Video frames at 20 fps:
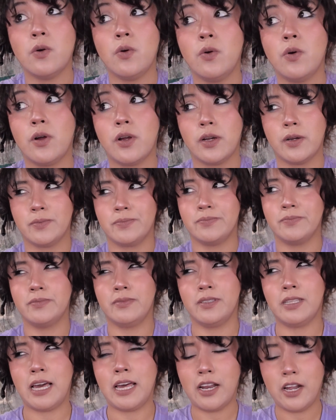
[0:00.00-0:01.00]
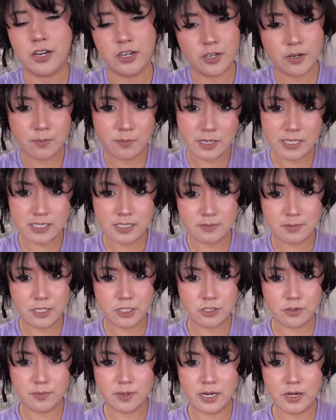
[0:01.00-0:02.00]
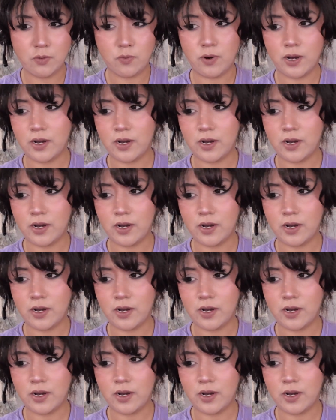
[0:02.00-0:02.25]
or that under bust measurement